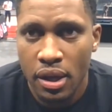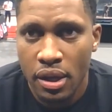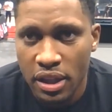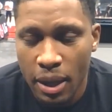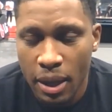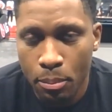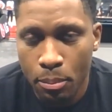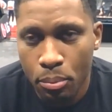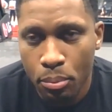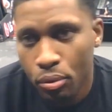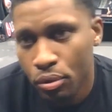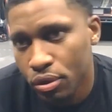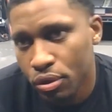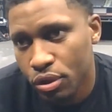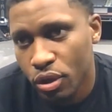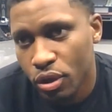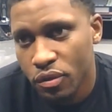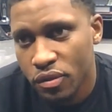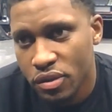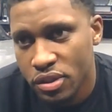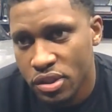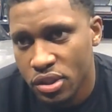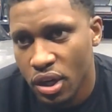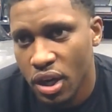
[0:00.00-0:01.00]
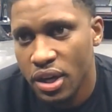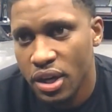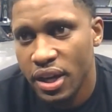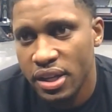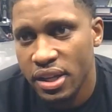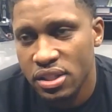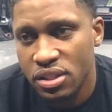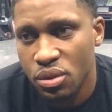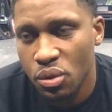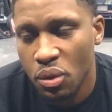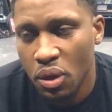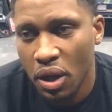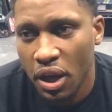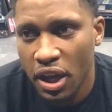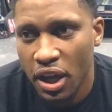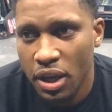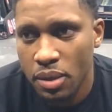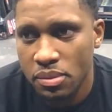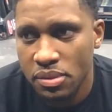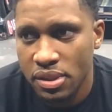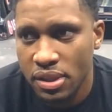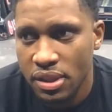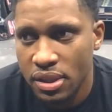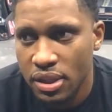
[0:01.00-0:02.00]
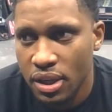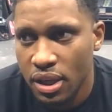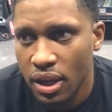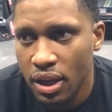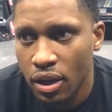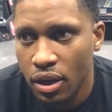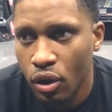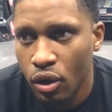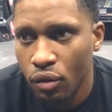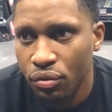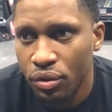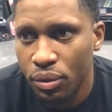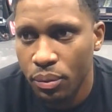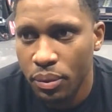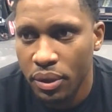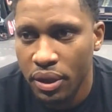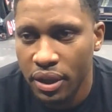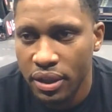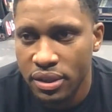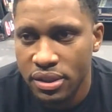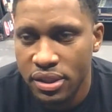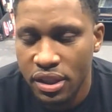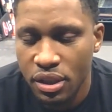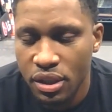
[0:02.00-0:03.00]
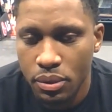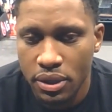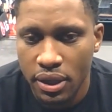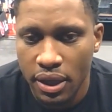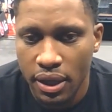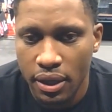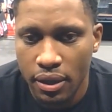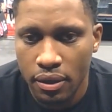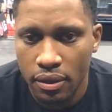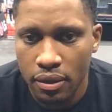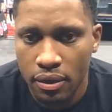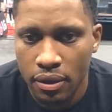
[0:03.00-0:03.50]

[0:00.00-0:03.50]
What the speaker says: that poured over to our next two games. And hopefully we can continue with that.